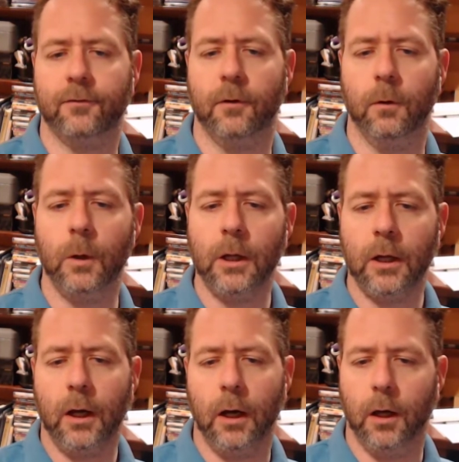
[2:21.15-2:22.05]
So,
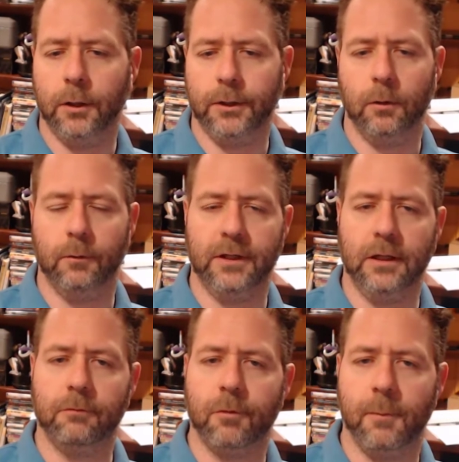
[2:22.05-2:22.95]
the
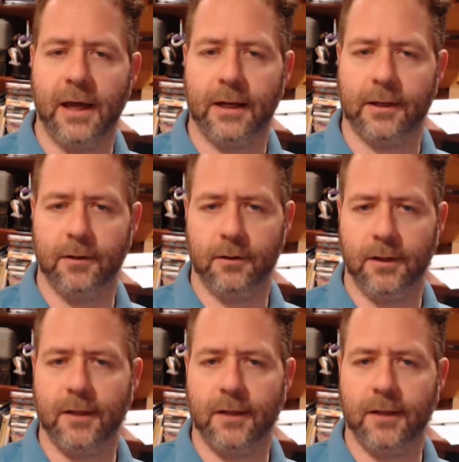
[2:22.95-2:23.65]
Informatica,